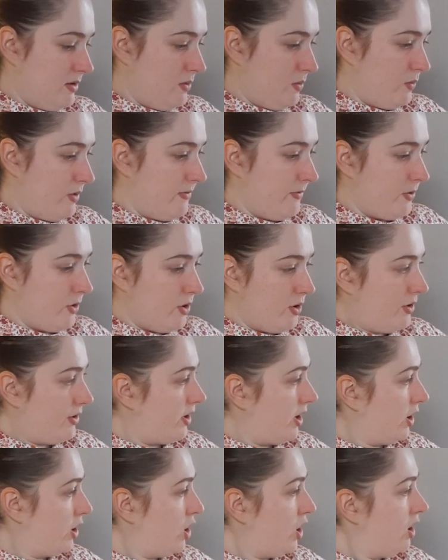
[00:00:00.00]
we've got
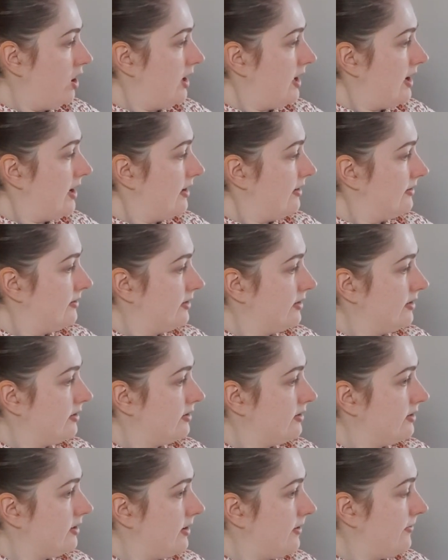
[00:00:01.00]
a collar,
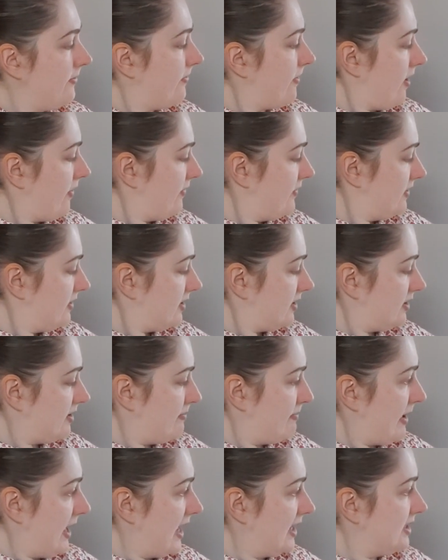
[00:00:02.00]
a front,
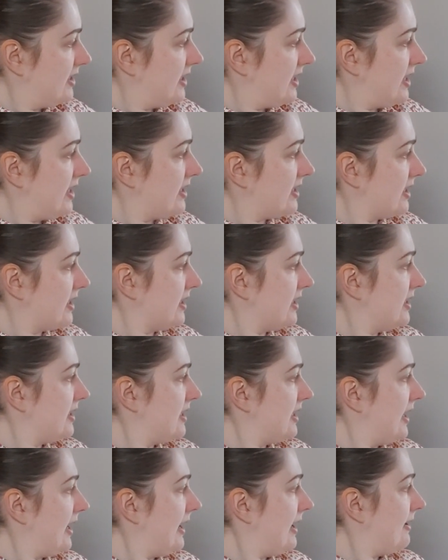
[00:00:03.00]
panties, and a
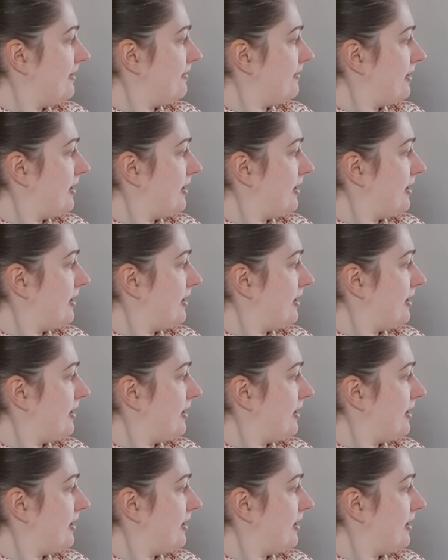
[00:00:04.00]
sleeve.